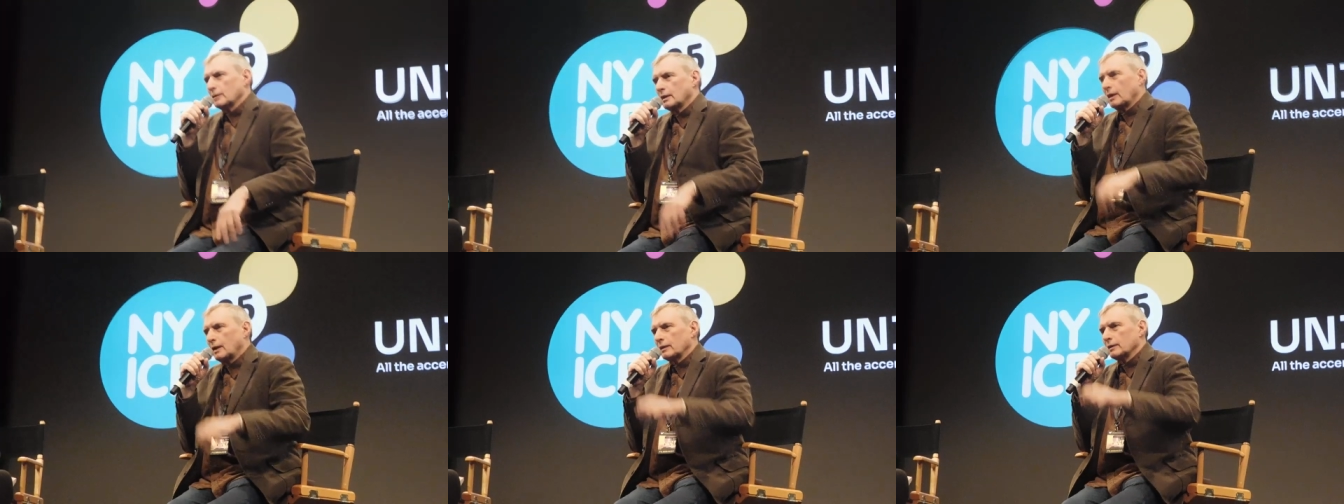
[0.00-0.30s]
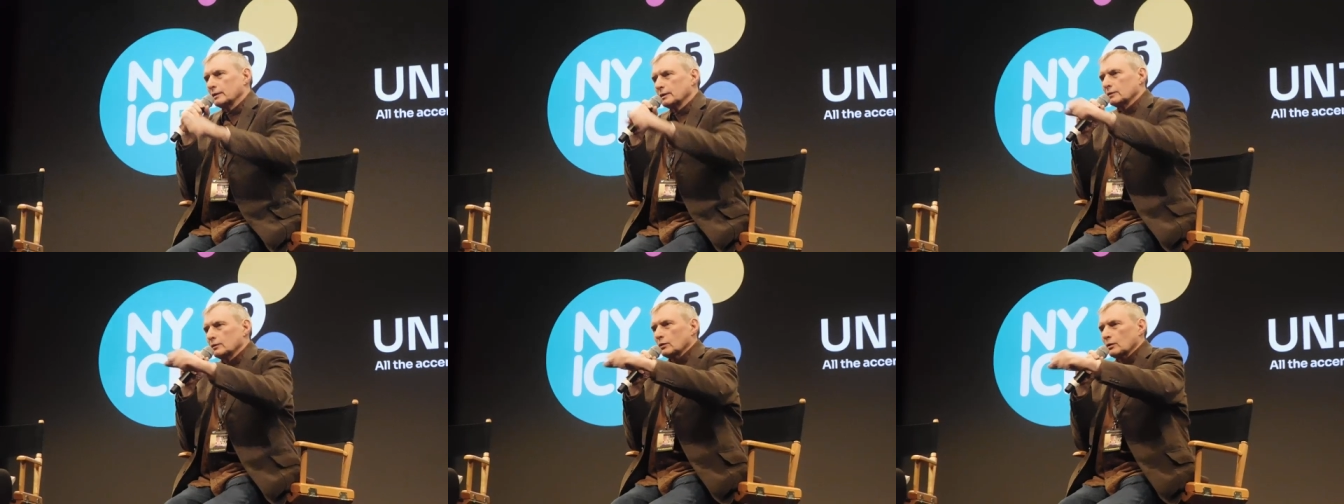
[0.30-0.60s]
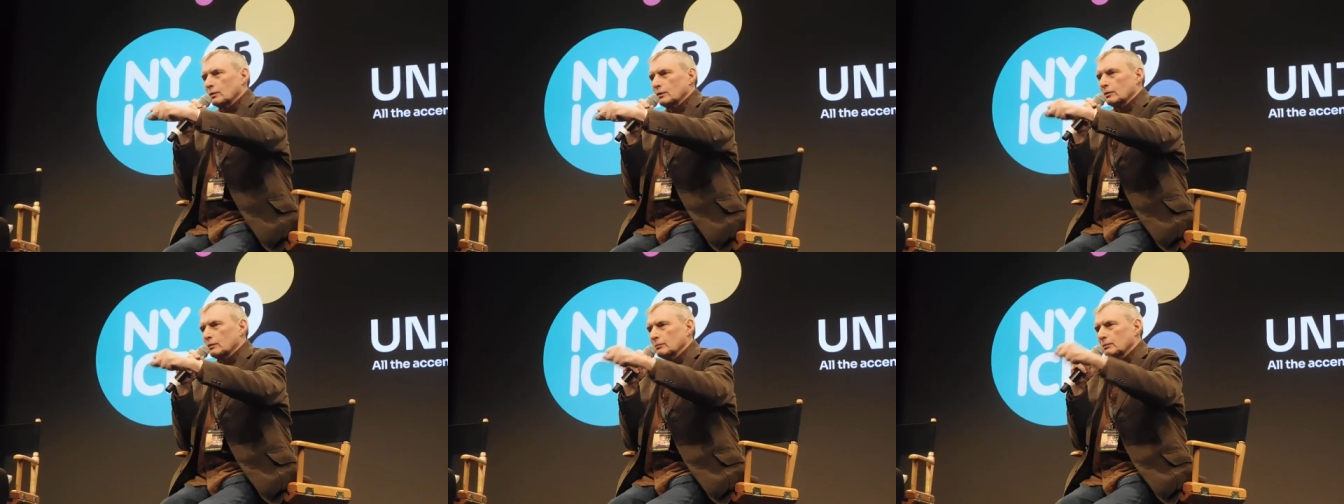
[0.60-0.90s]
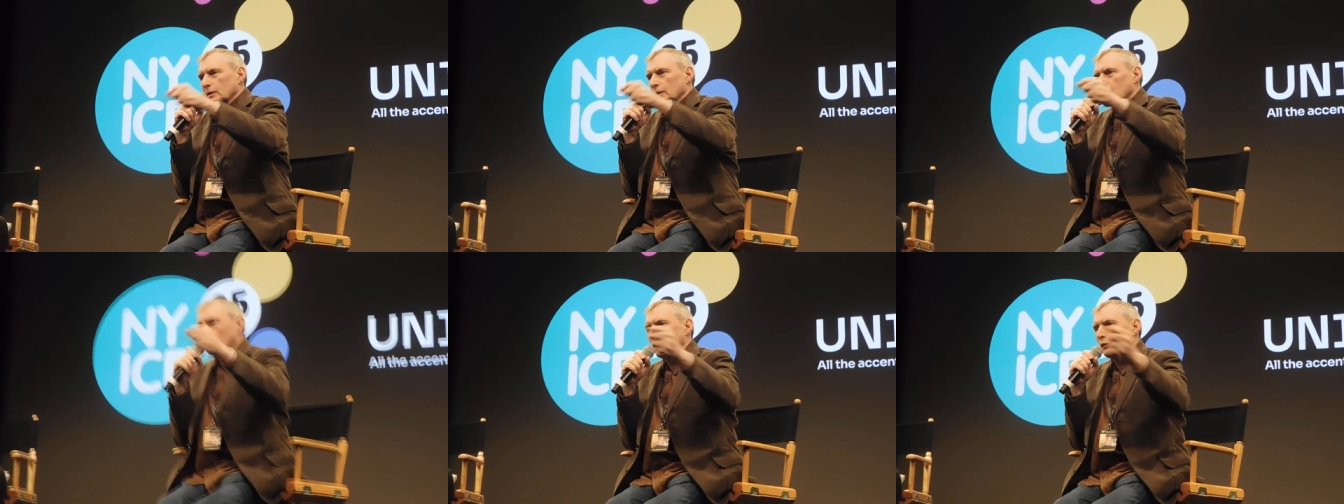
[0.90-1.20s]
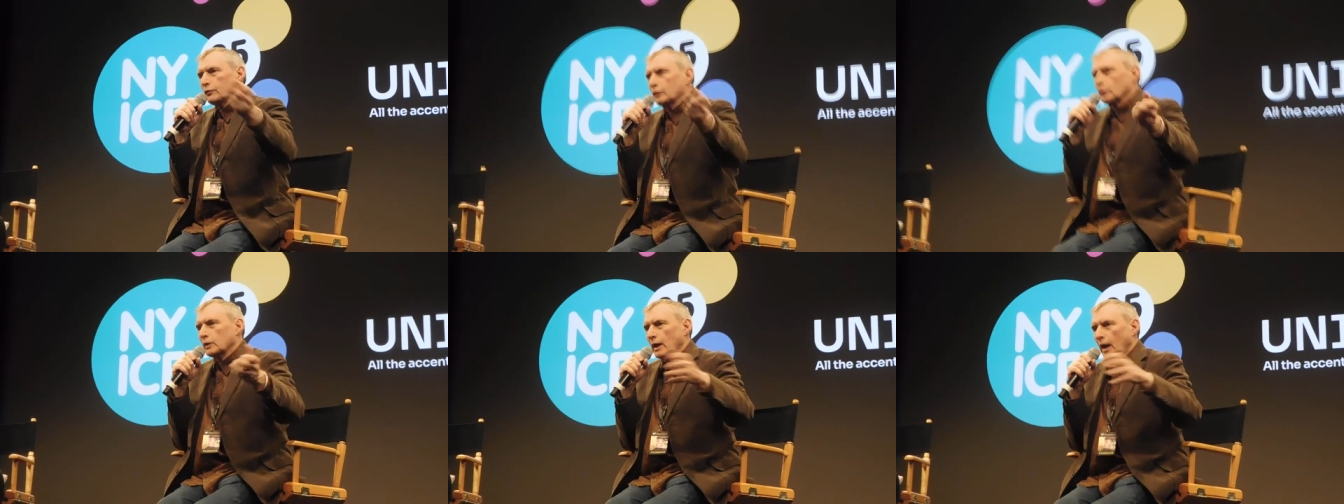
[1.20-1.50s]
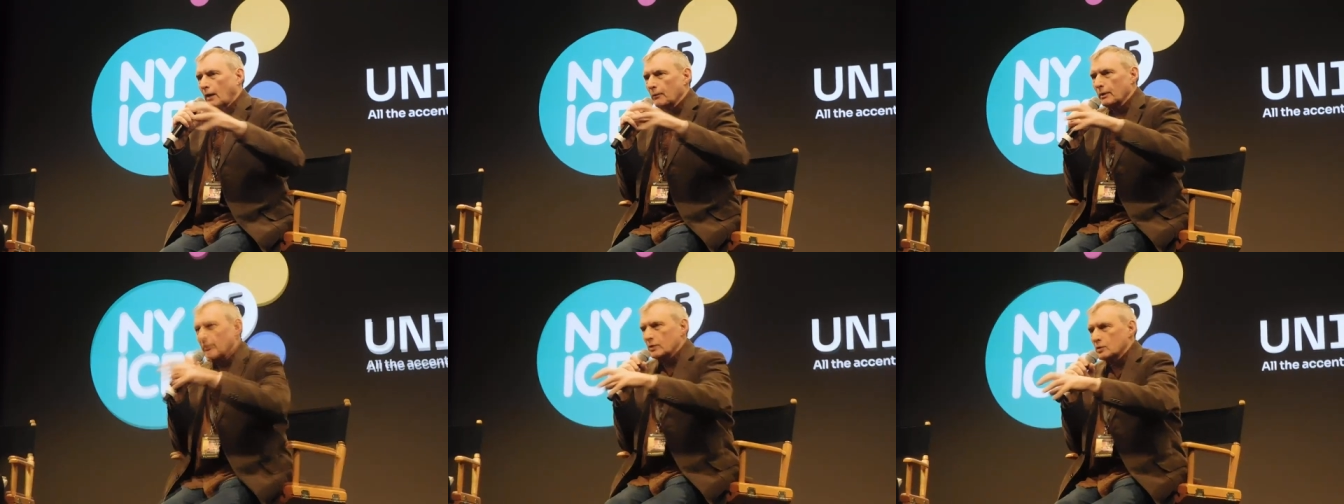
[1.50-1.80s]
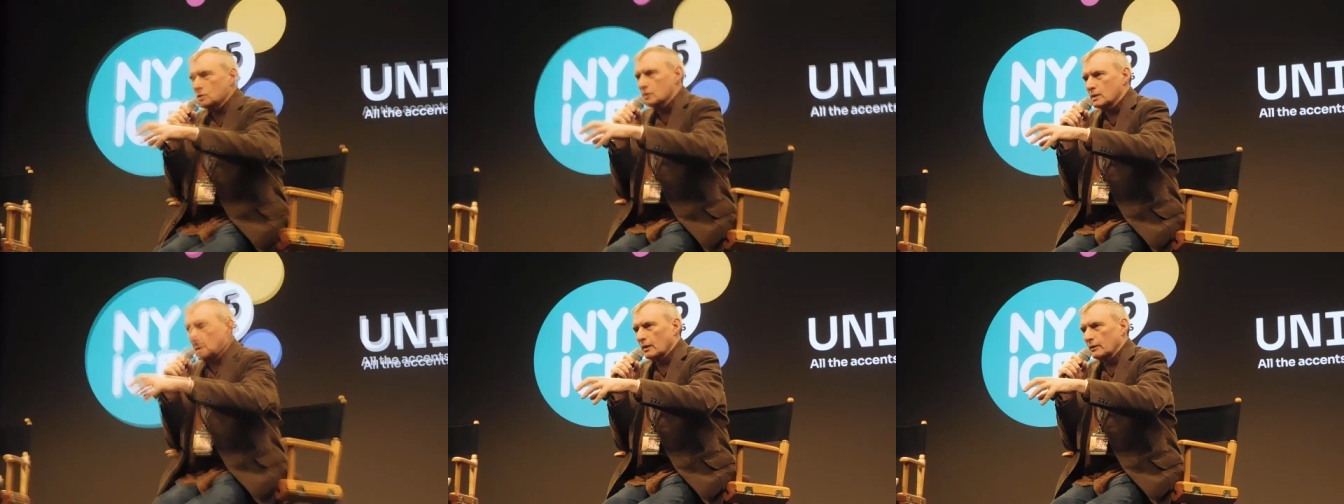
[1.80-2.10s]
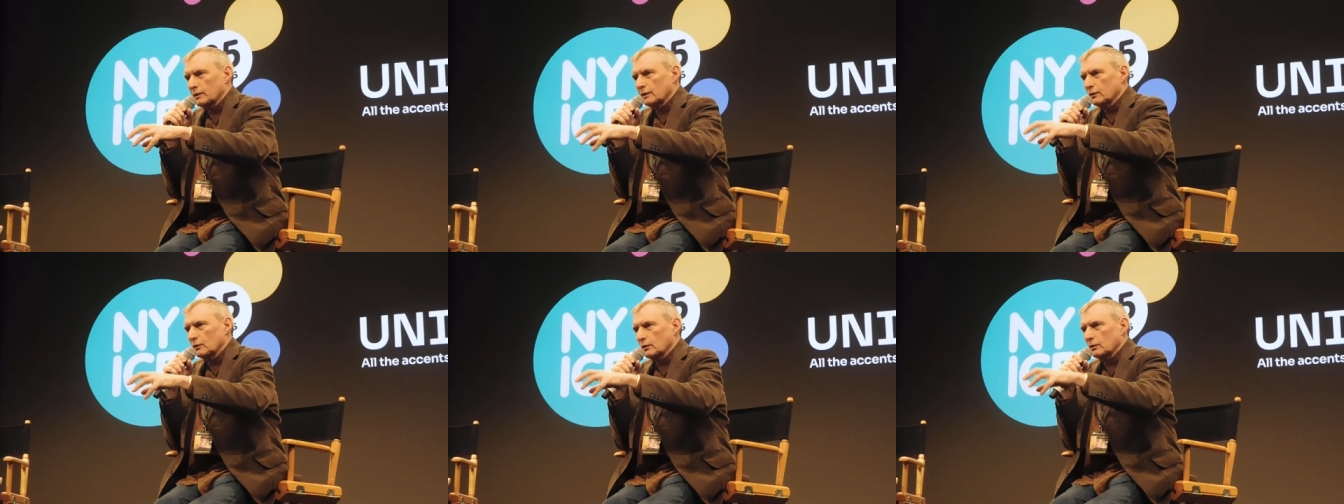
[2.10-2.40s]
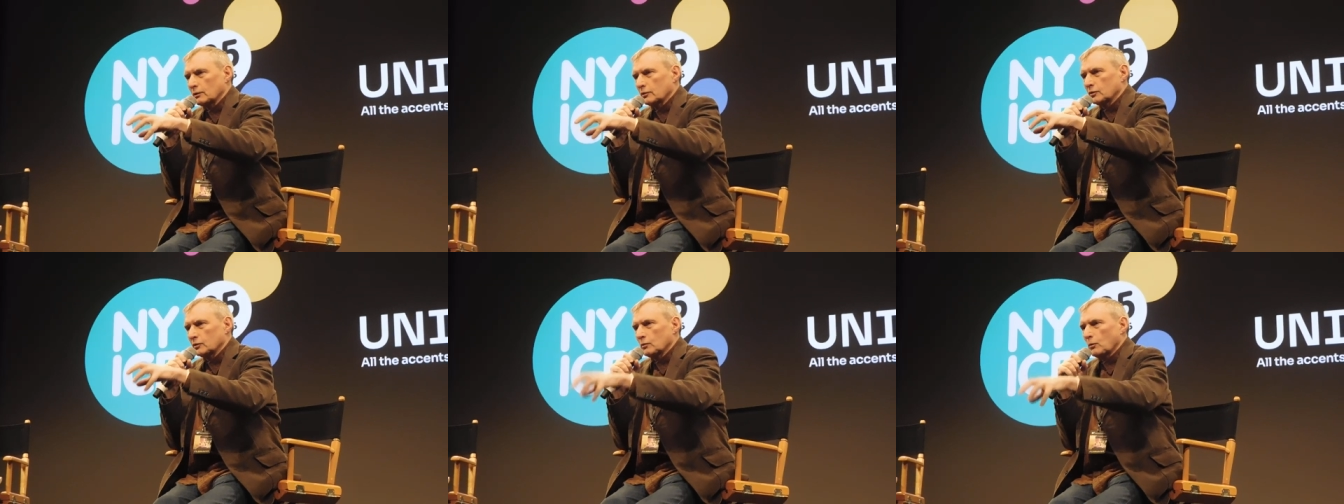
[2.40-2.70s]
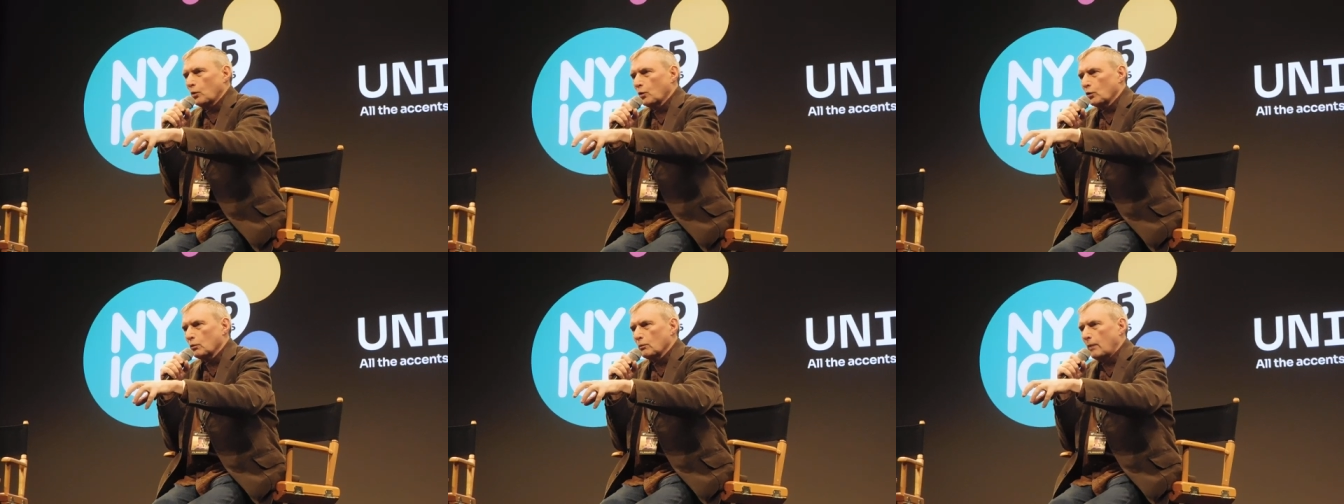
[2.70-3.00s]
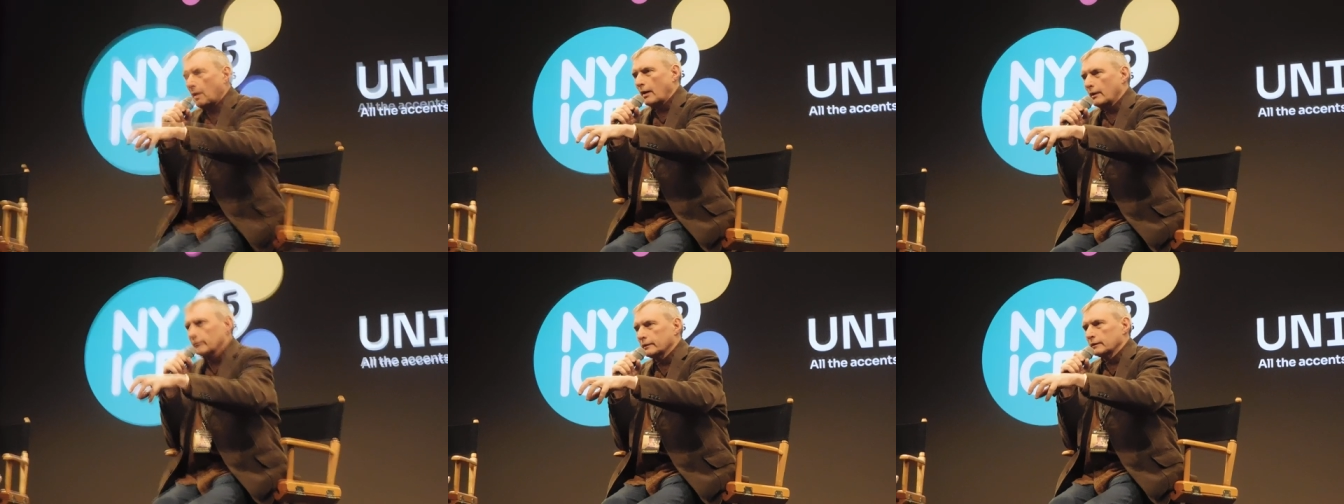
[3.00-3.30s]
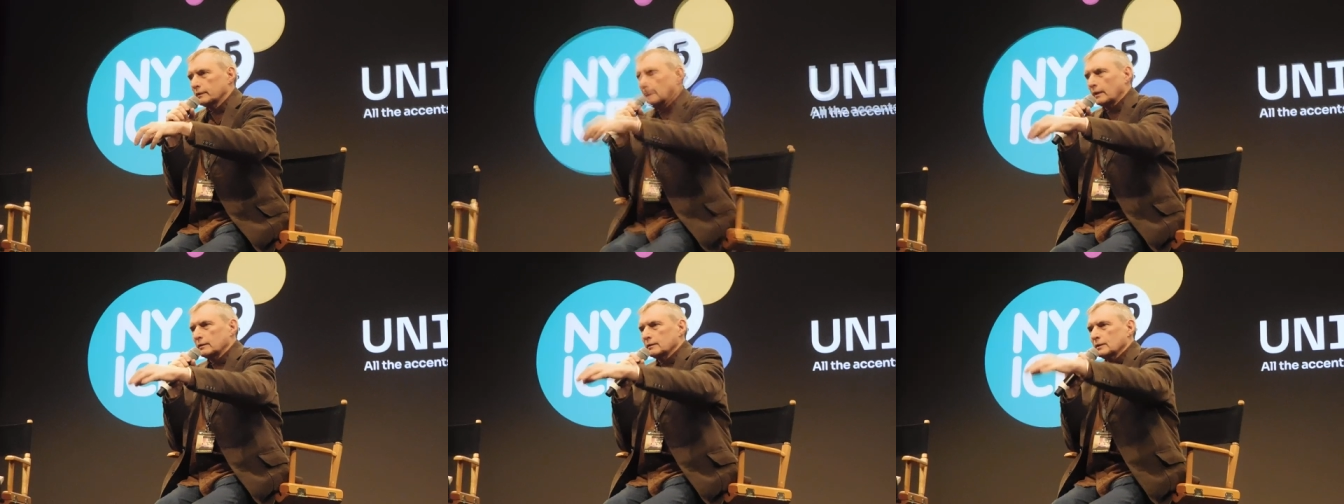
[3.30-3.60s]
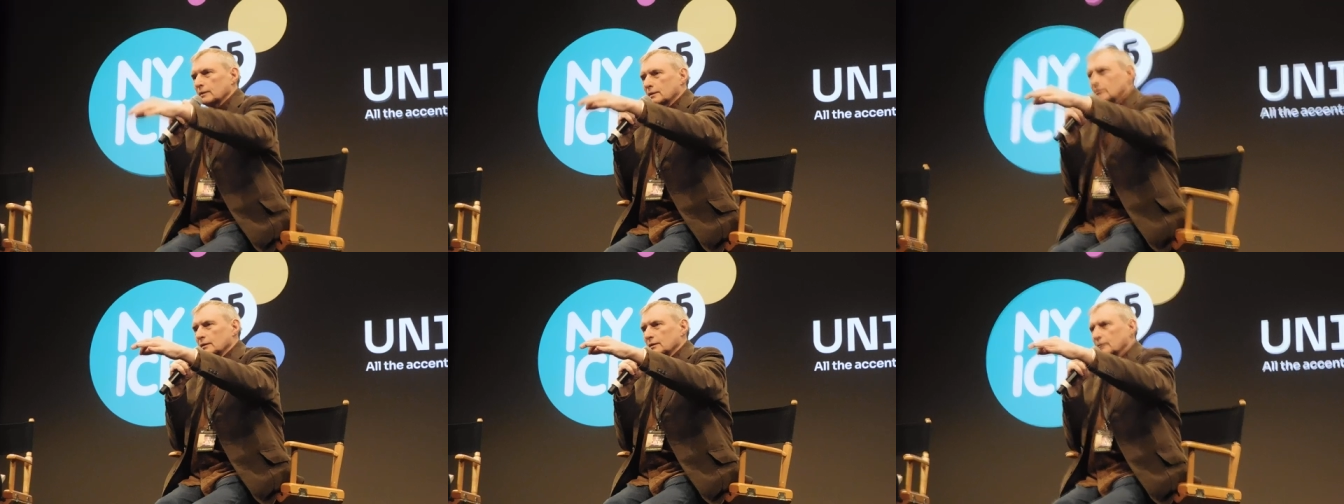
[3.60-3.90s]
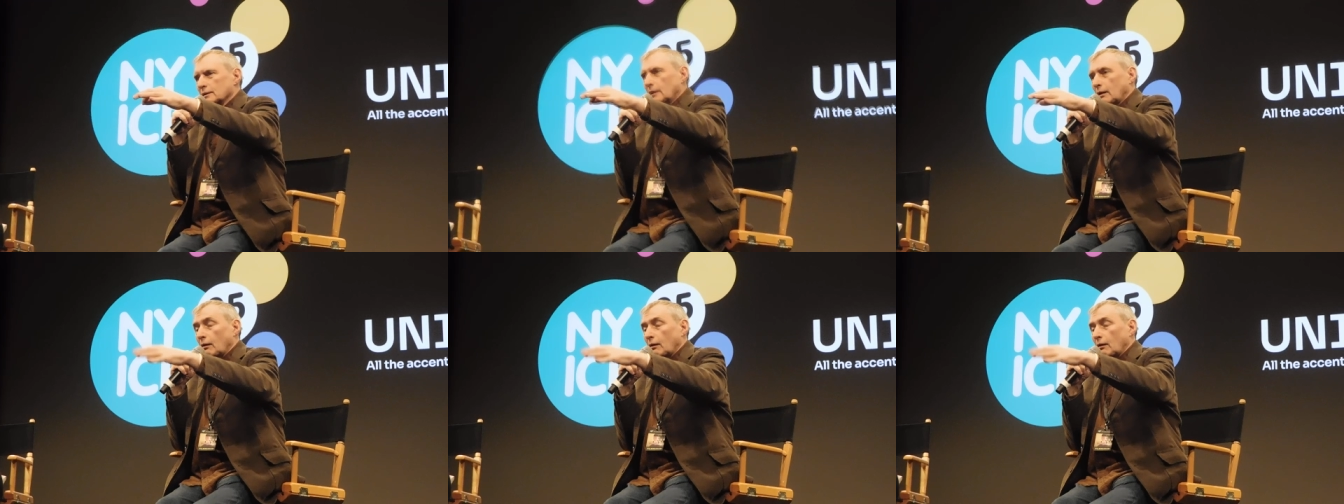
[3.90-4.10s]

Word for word: and in the middle of the garbage there is a small mouse that he